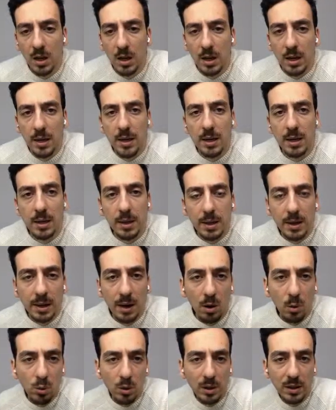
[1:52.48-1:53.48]

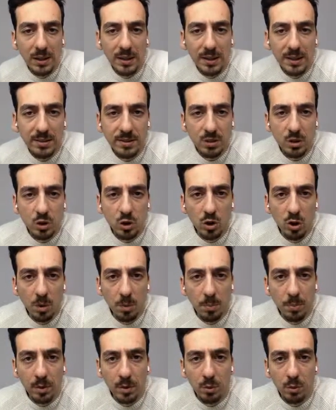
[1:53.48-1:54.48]
Now let's
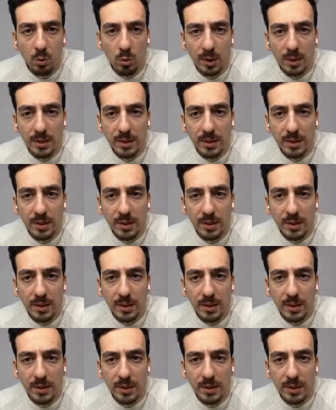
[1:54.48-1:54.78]
jump right